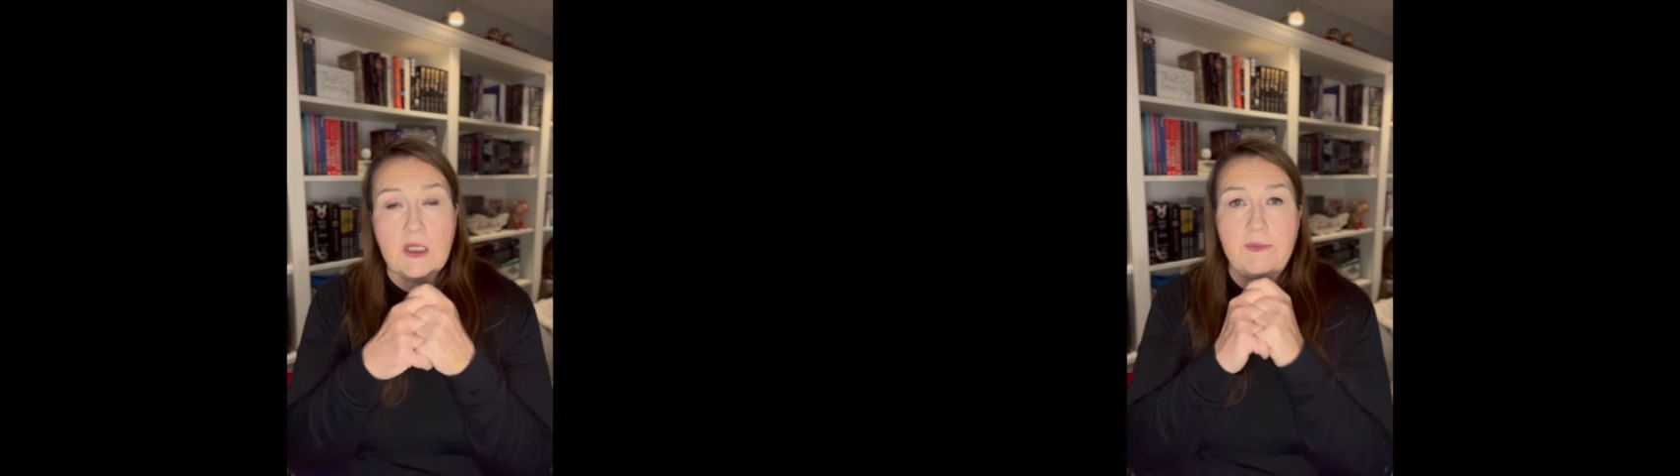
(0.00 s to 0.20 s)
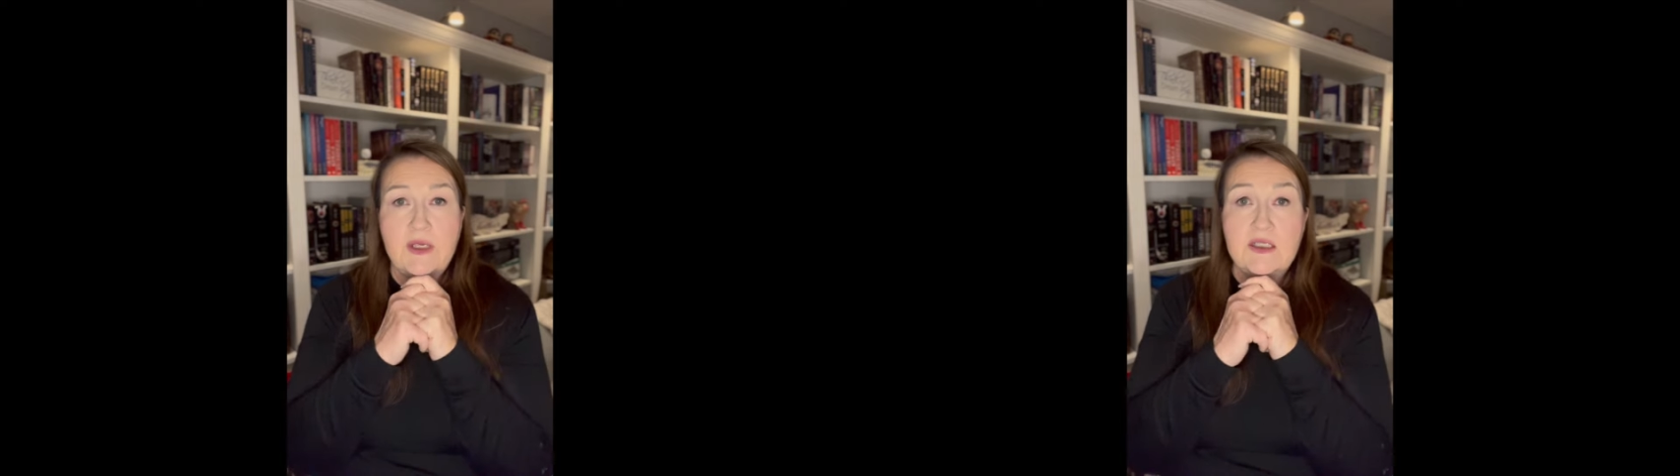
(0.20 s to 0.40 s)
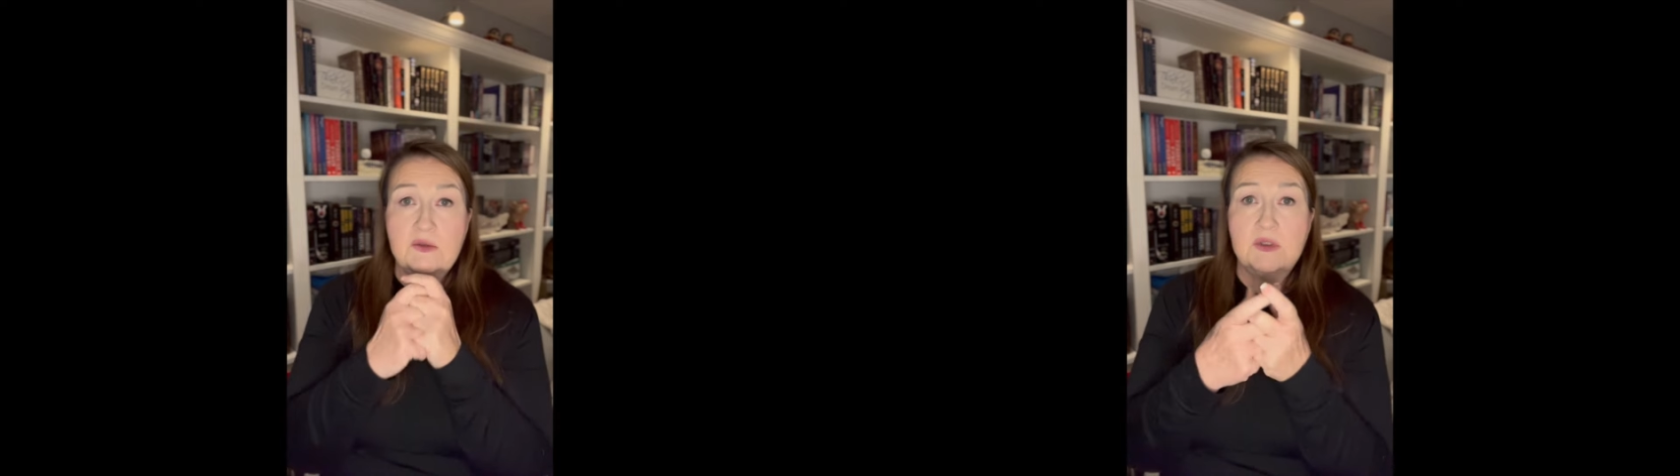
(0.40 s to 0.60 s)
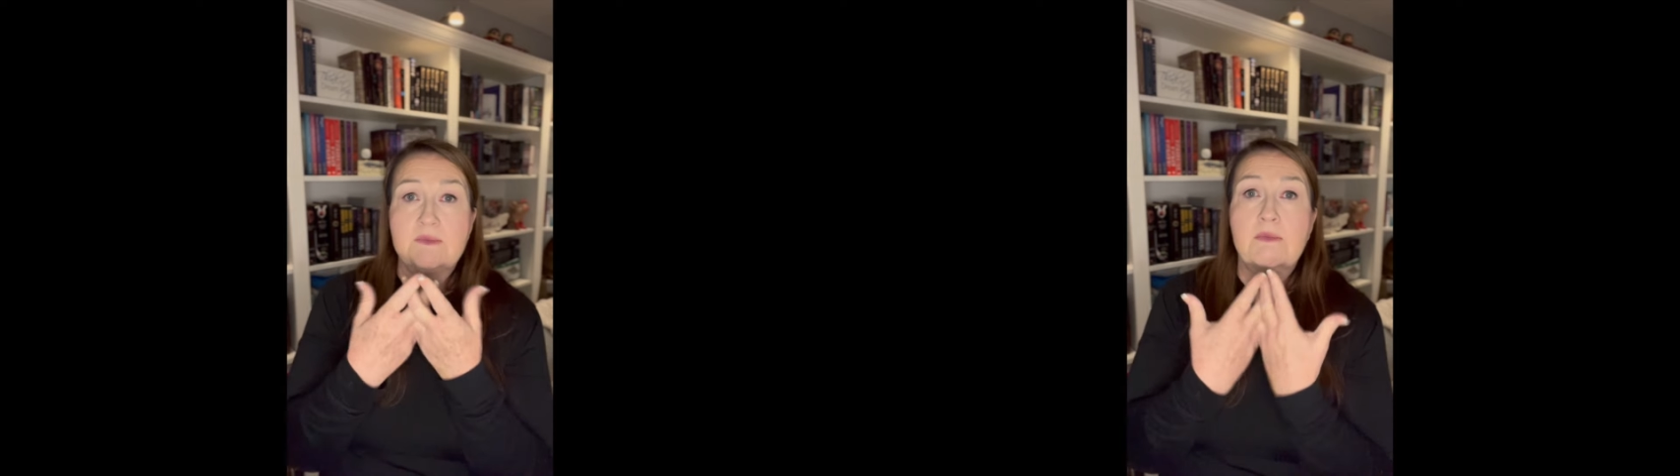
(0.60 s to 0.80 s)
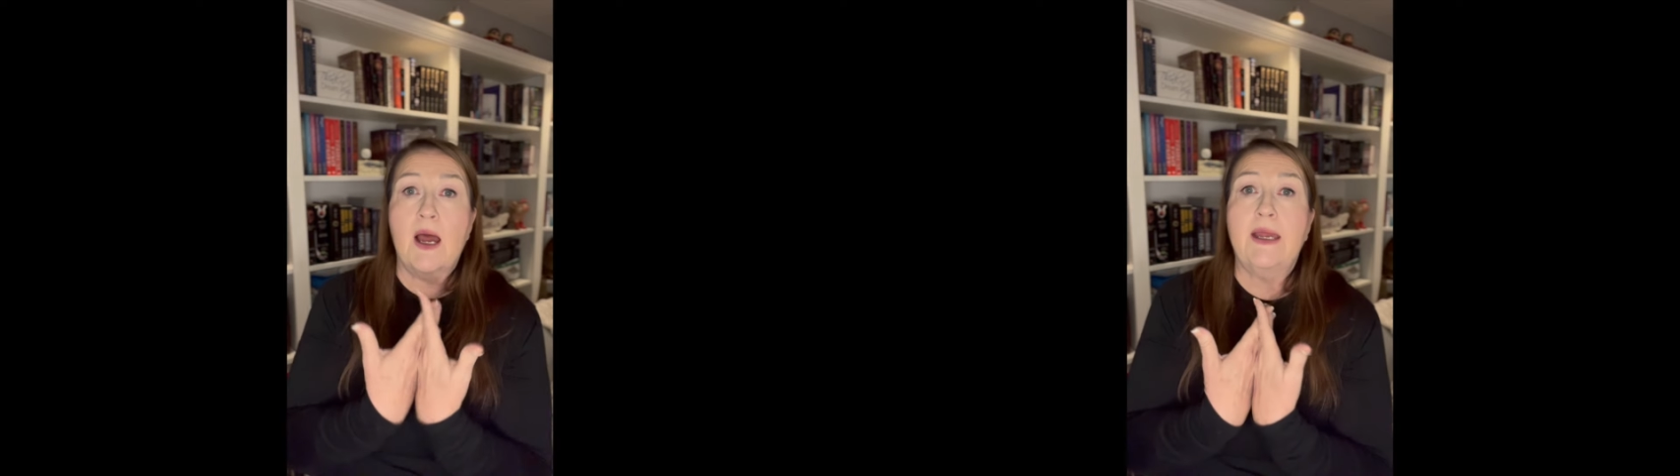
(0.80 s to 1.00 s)
Because it was
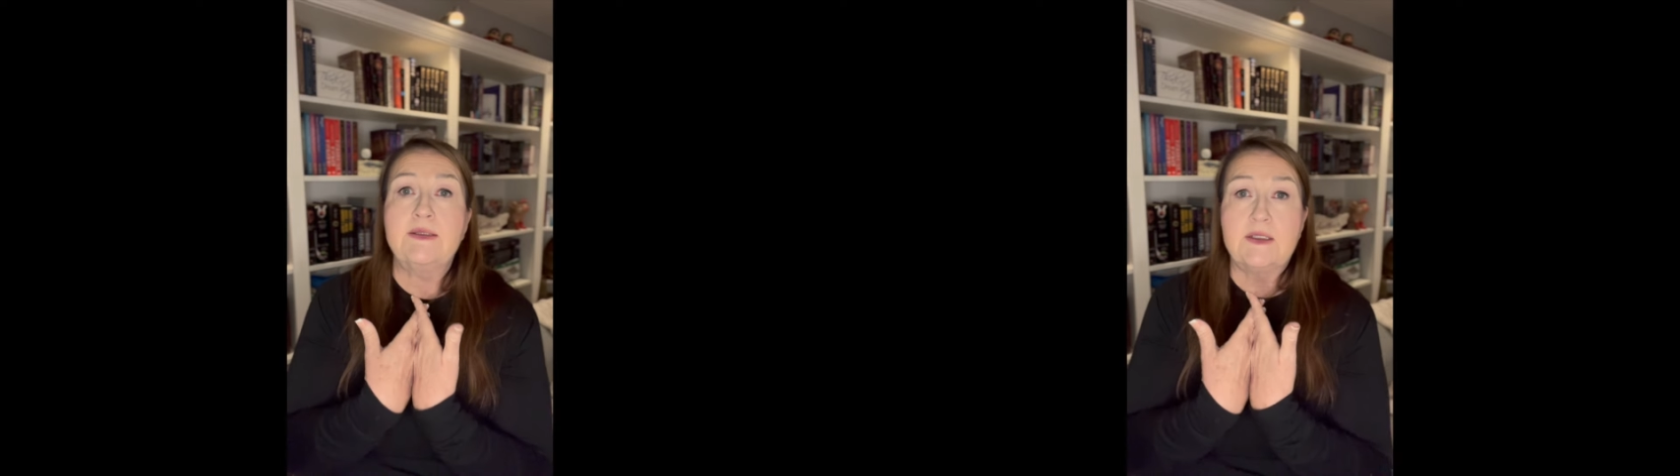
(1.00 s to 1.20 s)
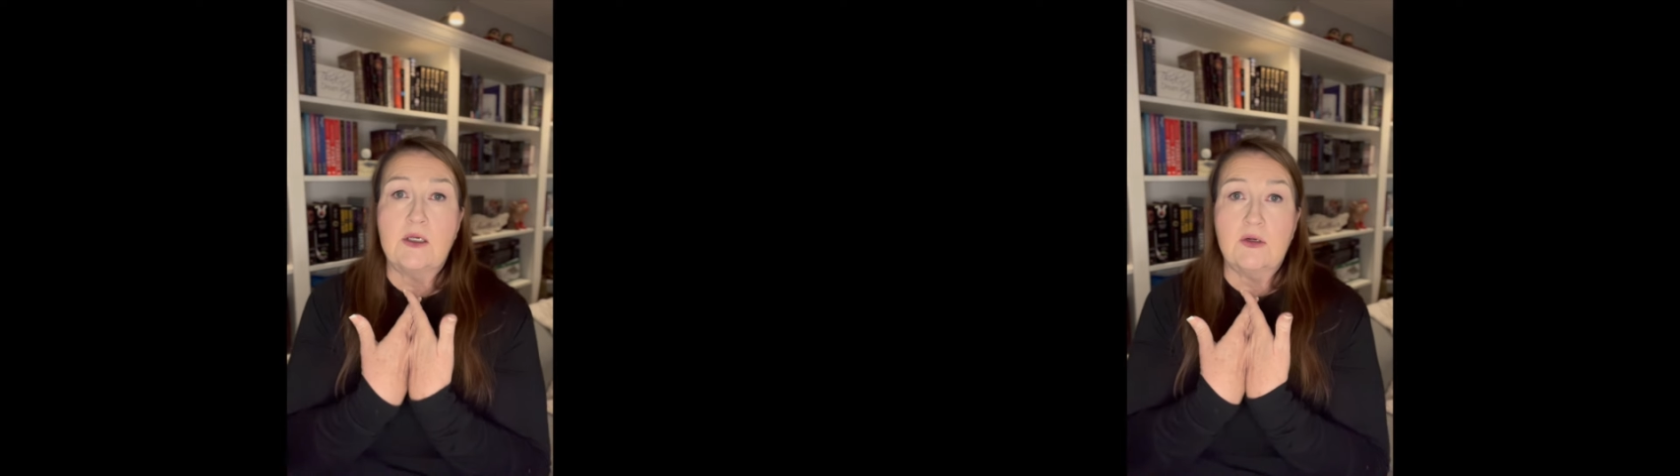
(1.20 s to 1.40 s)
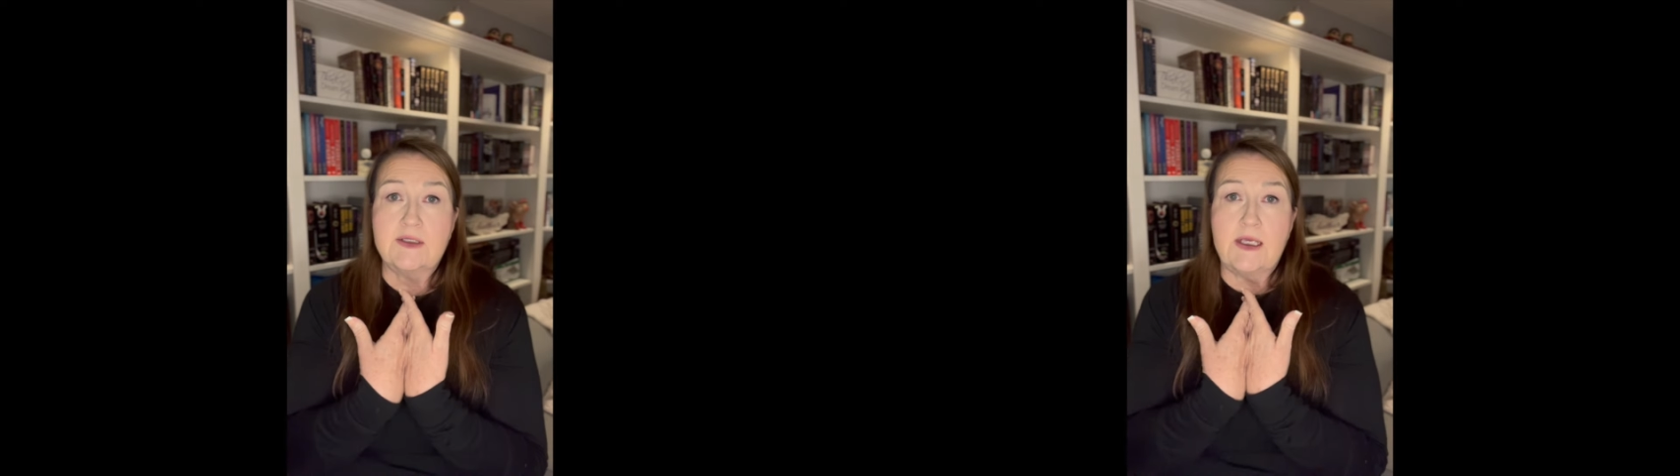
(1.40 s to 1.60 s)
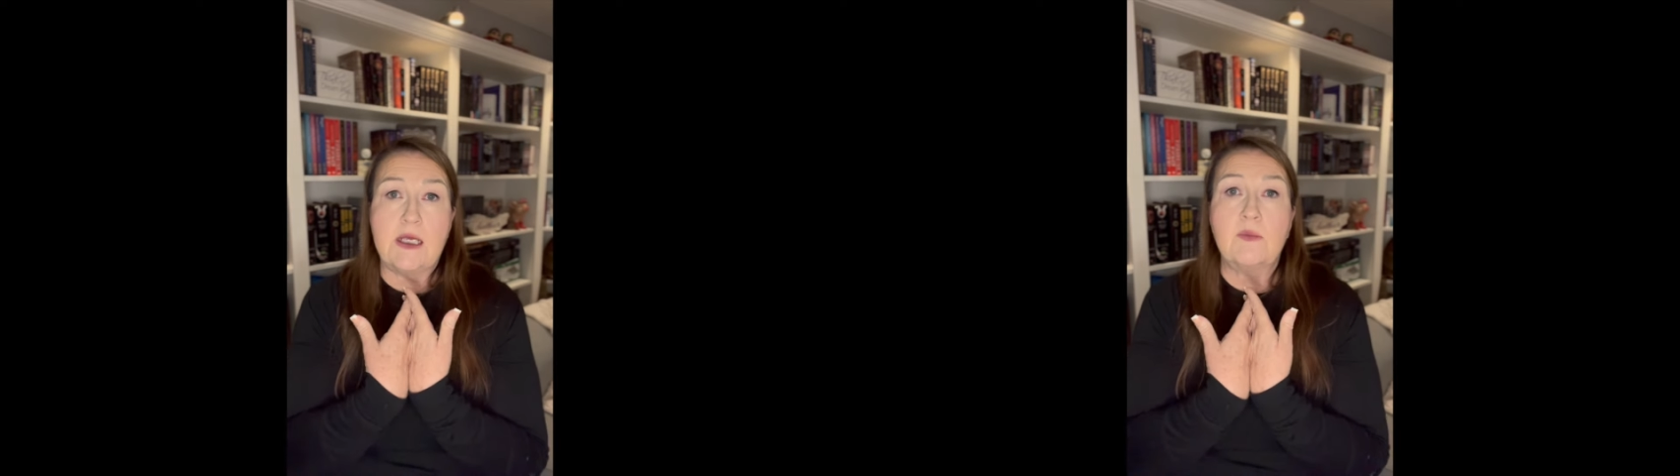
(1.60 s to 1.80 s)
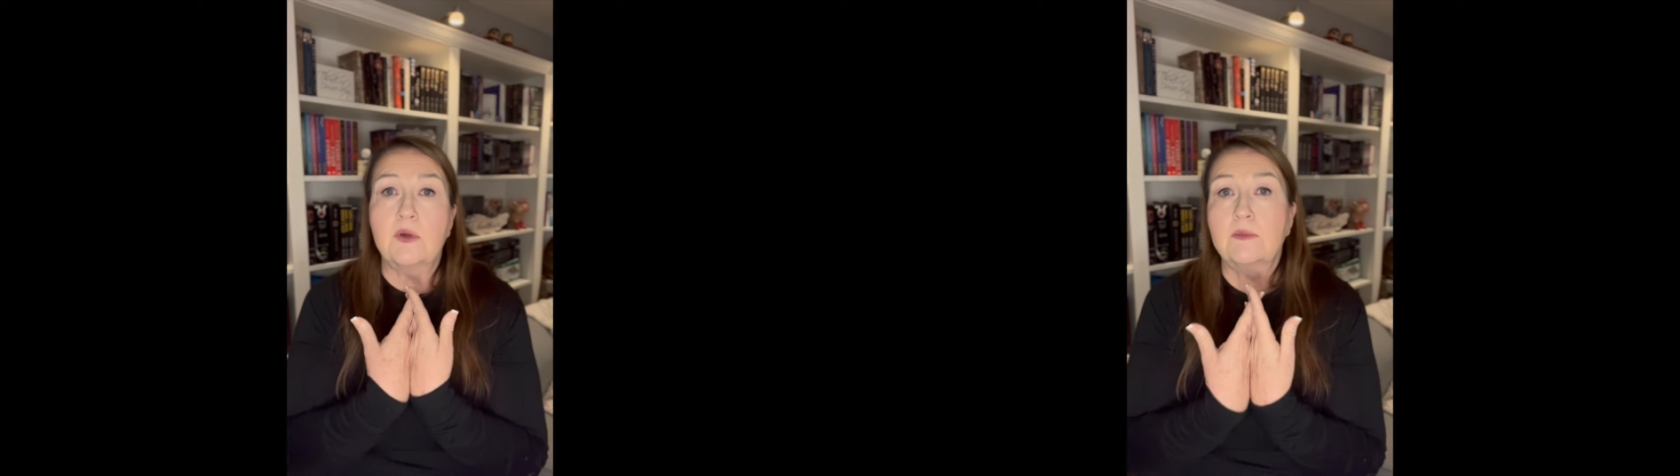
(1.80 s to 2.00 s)
my secret to keep.